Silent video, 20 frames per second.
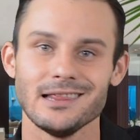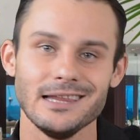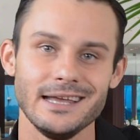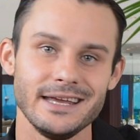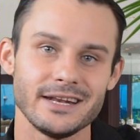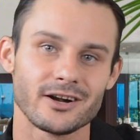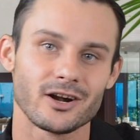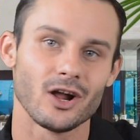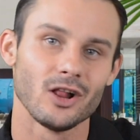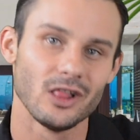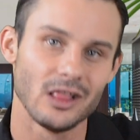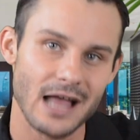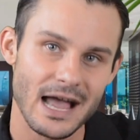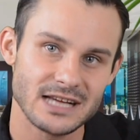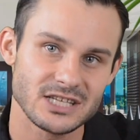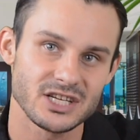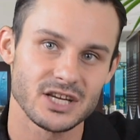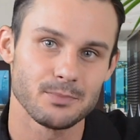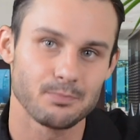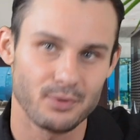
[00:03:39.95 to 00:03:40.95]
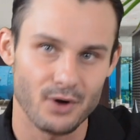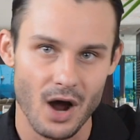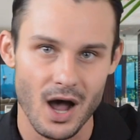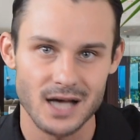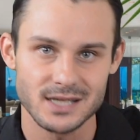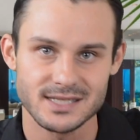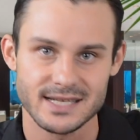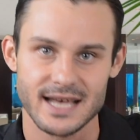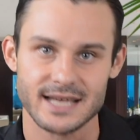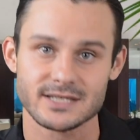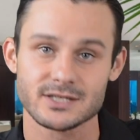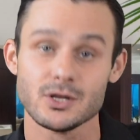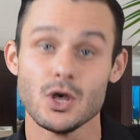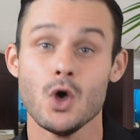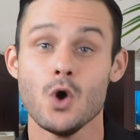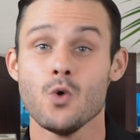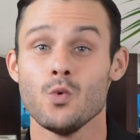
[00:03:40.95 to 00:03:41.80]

leader election process,